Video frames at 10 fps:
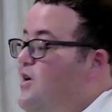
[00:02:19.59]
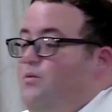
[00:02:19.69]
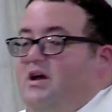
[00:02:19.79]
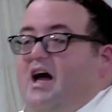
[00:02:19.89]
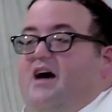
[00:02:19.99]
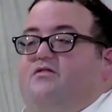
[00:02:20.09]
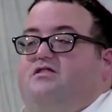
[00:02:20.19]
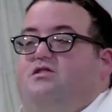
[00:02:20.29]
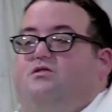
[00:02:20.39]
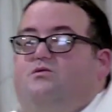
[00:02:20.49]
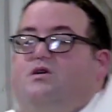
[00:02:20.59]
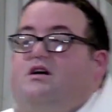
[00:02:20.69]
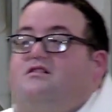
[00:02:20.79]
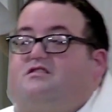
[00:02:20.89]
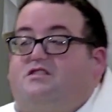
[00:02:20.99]
We have to
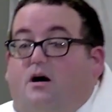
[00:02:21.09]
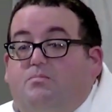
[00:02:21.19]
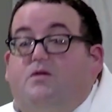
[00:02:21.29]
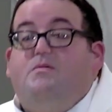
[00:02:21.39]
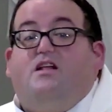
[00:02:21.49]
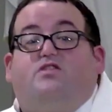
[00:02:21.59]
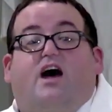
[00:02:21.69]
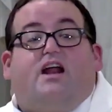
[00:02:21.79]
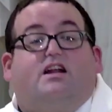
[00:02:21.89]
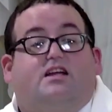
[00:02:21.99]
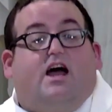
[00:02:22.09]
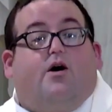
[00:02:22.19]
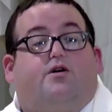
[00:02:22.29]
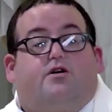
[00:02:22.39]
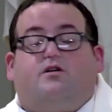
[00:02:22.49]
supplement that
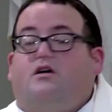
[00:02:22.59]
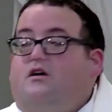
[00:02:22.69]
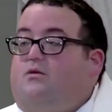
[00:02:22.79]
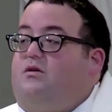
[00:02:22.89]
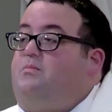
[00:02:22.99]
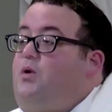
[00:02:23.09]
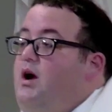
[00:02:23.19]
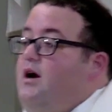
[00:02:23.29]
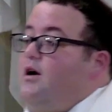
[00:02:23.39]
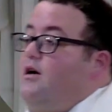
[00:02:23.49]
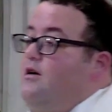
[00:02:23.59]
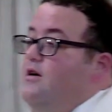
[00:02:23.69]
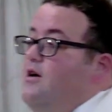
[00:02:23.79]
encounter with prayer.